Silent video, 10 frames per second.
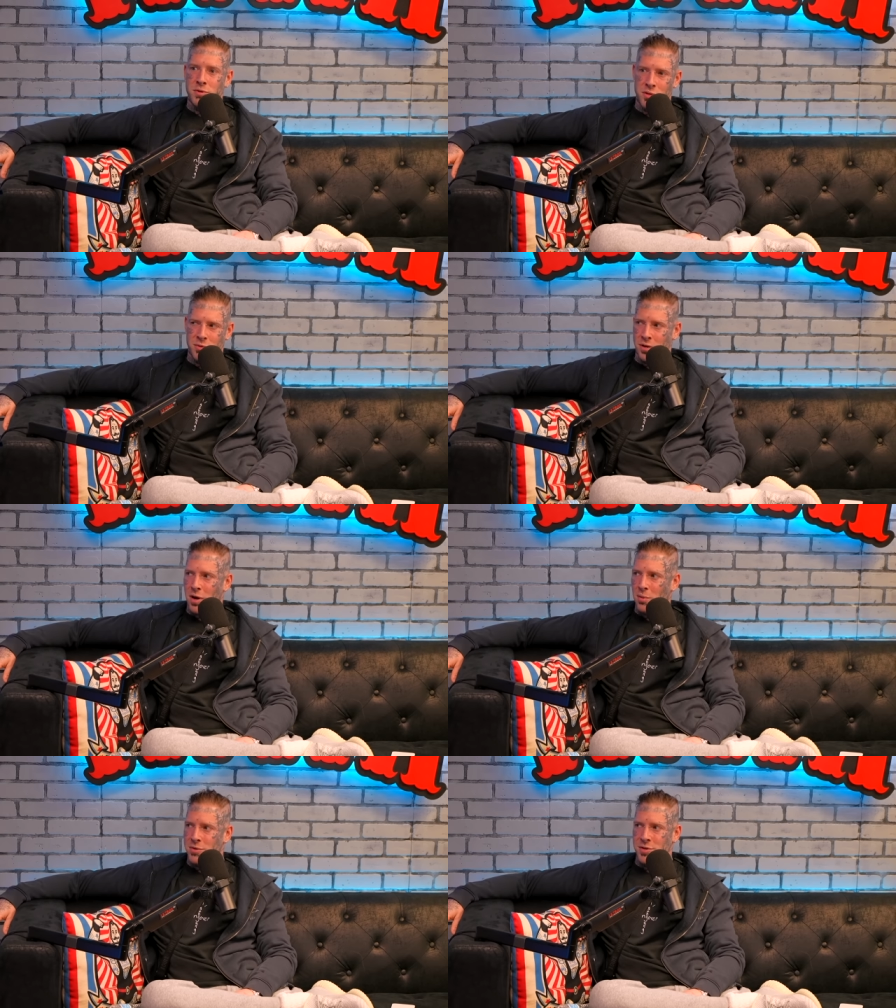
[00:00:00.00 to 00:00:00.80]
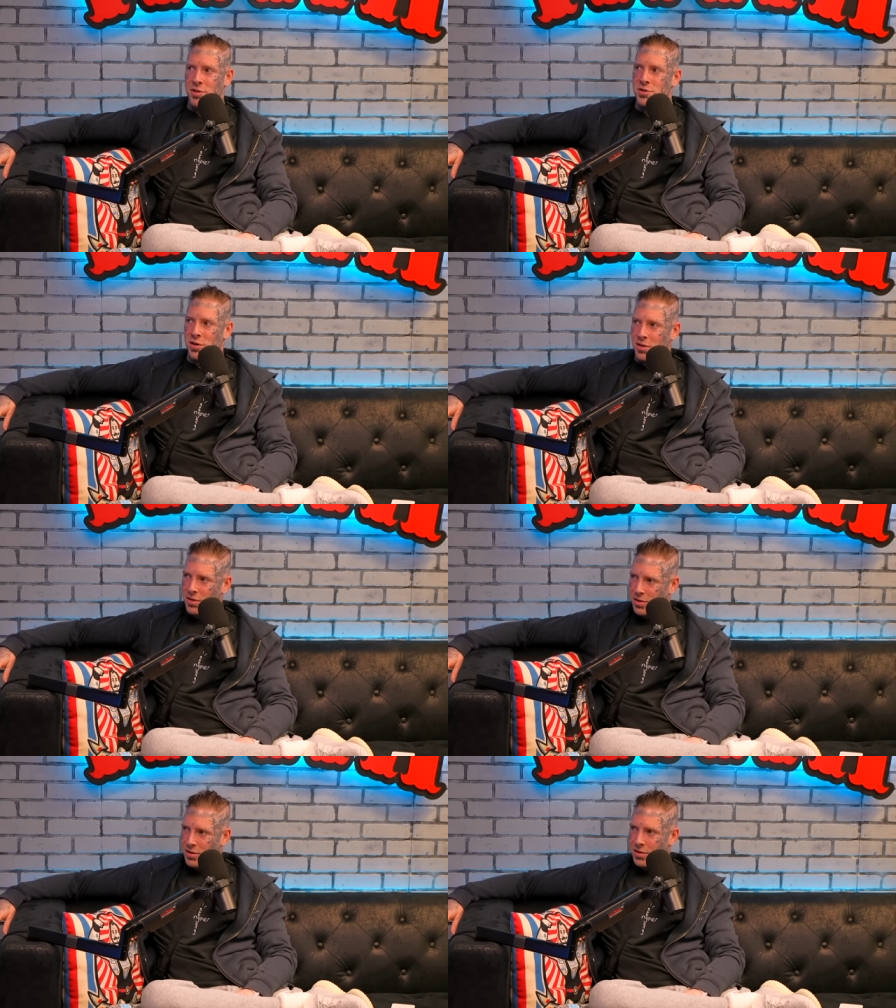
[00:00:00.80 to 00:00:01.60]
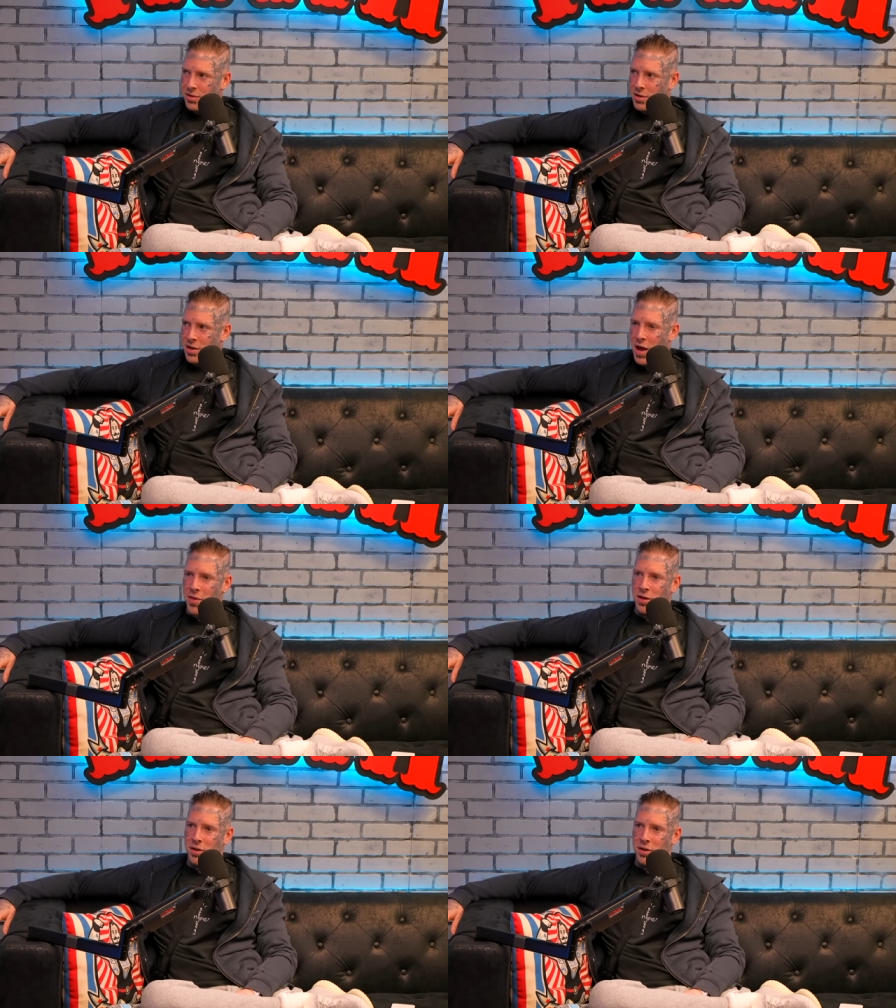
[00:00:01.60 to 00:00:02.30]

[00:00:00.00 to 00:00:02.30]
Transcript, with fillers: it just seems like common sense shit. And then but they